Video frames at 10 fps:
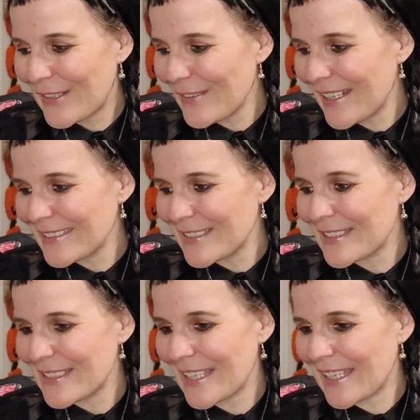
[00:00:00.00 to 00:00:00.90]
All right.
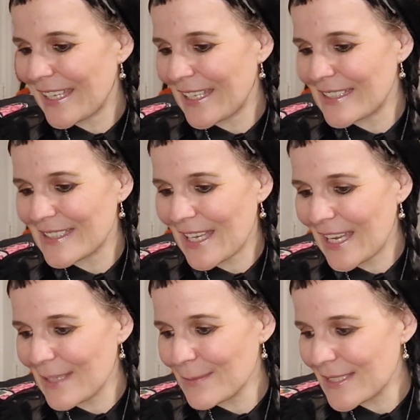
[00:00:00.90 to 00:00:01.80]
And
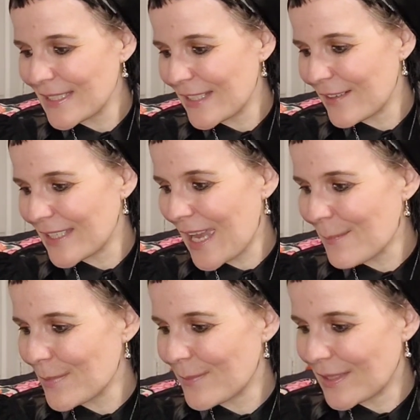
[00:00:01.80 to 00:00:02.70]
I am sitting here
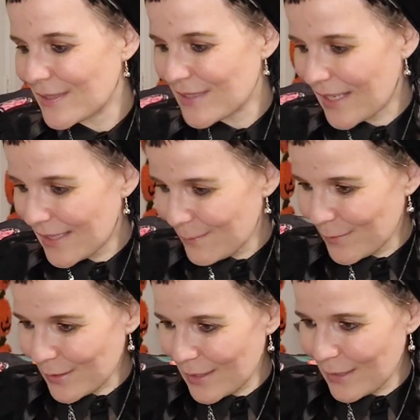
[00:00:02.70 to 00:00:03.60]
yapping because I am
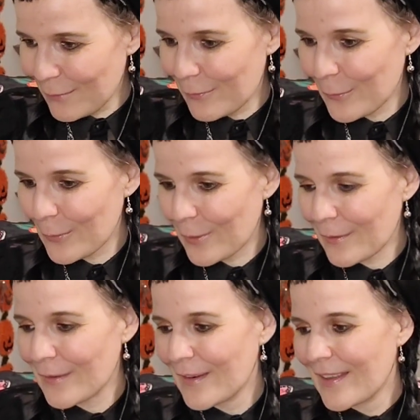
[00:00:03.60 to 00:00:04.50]
looking for,
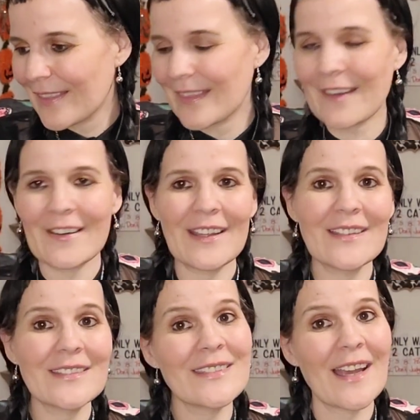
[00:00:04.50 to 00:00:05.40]
there it
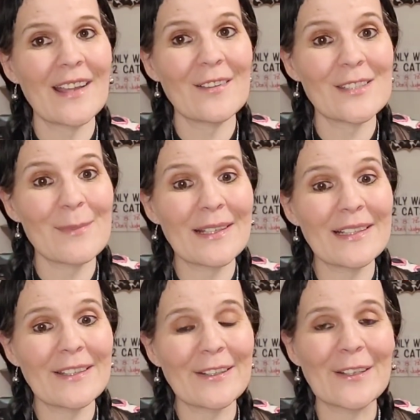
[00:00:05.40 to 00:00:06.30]
is. I lost my
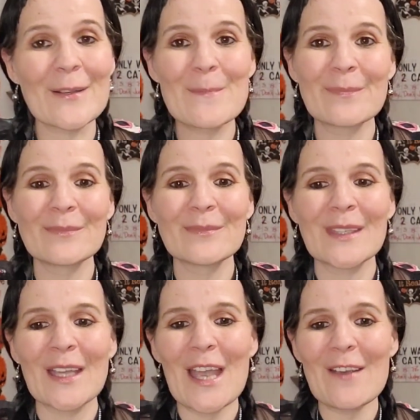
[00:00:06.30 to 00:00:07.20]
clicker.
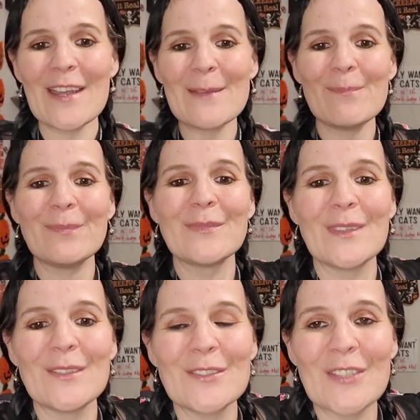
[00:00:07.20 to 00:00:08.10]
All right.
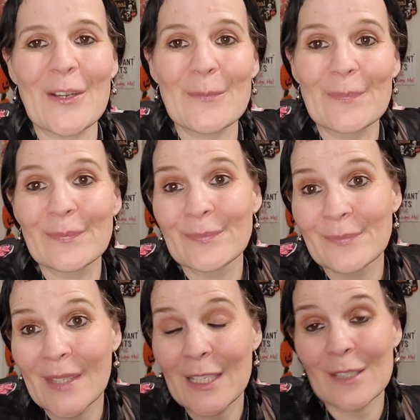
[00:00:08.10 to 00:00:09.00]
So,
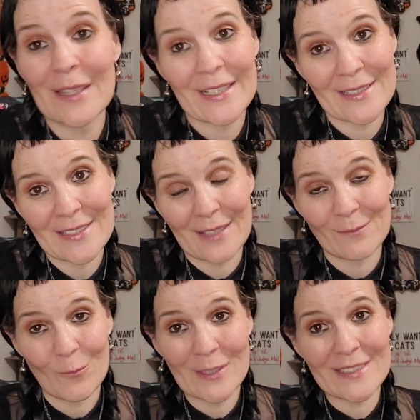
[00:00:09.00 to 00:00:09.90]
if, like I said,
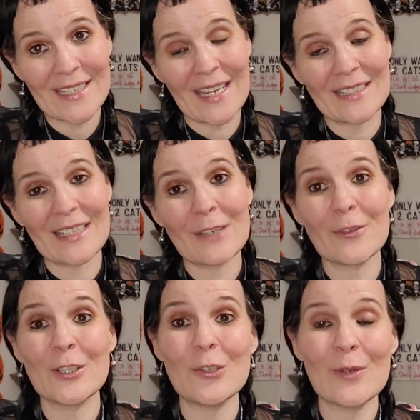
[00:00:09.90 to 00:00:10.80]
once again, if
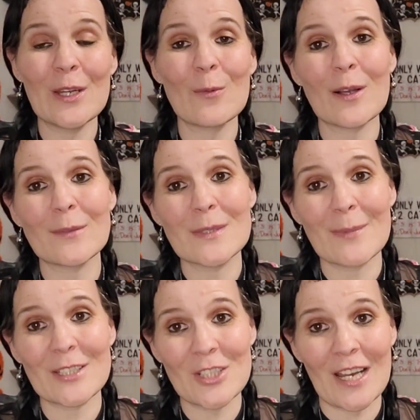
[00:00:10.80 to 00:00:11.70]
you're new here, welcome to
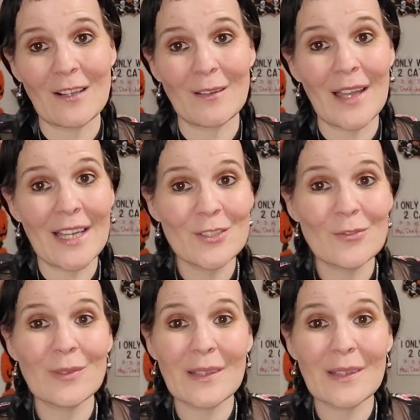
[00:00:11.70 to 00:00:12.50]
my channel. I do